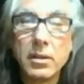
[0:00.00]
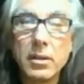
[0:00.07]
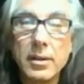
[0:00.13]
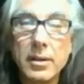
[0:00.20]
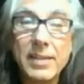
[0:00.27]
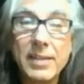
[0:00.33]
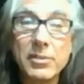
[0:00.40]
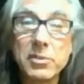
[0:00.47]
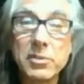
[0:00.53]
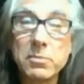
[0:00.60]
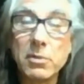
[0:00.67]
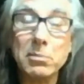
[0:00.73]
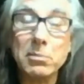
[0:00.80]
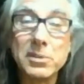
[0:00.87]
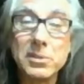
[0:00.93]
I have a
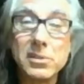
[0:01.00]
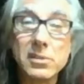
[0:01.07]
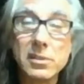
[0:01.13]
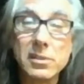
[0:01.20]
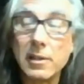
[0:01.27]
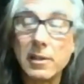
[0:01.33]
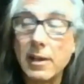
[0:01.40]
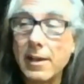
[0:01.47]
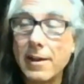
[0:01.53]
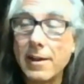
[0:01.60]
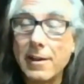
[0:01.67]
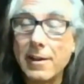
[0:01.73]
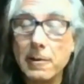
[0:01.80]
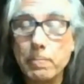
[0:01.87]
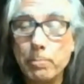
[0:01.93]
small business, and I
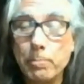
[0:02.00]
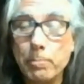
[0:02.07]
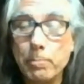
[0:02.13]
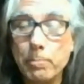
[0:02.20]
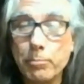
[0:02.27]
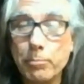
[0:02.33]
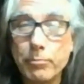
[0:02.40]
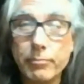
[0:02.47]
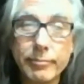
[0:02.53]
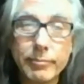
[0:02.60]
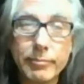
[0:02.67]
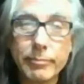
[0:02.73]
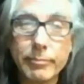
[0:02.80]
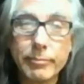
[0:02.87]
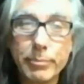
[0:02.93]
hire
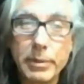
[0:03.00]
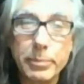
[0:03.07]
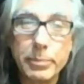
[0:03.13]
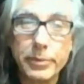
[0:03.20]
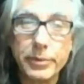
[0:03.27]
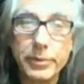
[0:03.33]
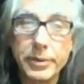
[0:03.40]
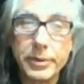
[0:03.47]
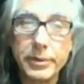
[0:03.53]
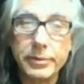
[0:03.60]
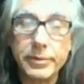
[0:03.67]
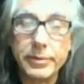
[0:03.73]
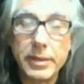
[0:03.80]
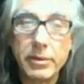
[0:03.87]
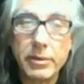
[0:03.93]
people that are
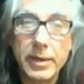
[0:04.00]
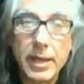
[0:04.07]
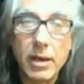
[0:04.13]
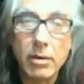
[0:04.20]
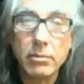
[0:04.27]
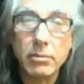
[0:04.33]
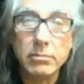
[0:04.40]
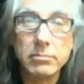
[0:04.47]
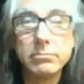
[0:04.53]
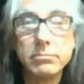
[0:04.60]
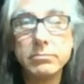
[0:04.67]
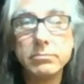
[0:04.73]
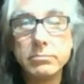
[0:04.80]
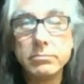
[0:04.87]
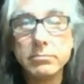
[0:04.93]
down and out.
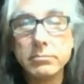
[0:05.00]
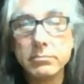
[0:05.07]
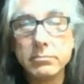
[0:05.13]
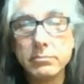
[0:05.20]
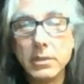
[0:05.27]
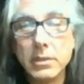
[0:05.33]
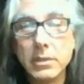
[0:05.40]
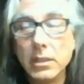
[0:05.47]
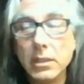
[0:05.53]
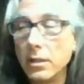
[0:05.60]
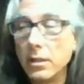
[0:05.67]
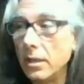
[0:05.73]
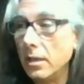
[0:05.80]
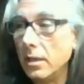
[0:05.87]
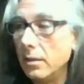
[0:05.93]

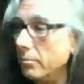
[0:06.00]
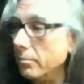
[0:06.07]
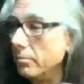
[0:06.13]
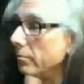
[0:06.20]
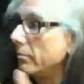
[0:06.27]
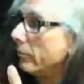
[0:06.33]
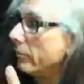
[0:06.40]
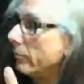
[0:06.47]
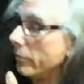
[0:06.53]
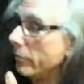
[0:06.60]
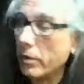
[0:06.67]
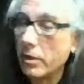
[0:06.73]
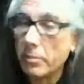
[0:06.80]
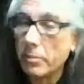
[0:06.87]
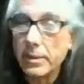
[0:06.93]

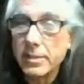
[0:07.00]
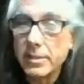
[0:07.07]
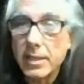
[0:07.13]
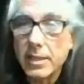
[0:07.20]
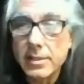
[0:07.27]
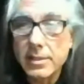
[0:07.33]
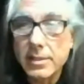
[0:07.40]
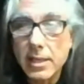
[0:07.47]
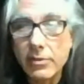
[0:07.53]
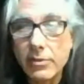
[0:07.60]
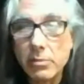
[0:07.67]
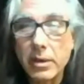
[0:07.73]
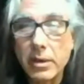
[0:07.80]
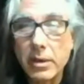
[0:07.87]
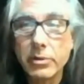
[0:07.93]
One of the best guys I have on
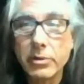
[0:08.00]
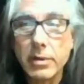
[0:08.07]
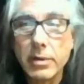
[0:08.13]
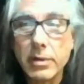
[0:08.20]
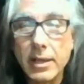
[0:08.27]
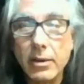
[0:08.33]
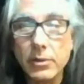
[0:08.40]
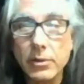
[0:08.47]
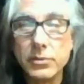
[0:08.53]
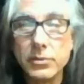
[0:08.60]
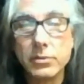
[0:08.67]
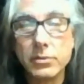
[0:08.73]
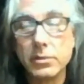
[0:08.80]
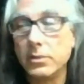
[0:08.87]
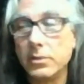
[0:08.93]
my crew right now
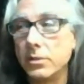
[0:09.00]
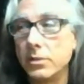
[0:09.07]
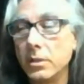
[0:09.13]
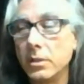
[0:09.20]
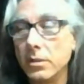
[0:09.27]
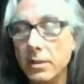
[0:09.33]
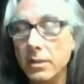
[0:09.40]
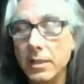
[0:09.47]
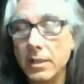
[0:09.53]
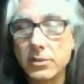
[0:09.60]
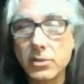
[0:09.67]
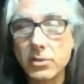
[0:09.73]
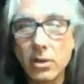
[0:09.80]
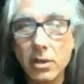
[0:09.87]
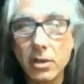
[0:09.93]
he's an
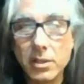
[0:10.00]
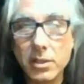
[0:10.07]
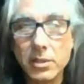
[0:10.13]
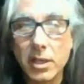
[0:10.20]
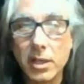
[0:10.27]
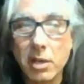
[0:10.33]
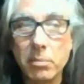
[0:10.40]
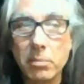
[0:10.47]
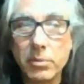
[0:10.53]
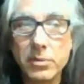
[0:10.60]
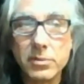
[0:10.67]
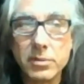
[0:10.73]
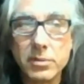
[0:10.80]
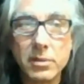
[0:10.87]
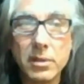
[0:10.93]
ex-con. He got out of
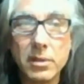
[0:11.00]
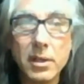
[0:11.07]
prison.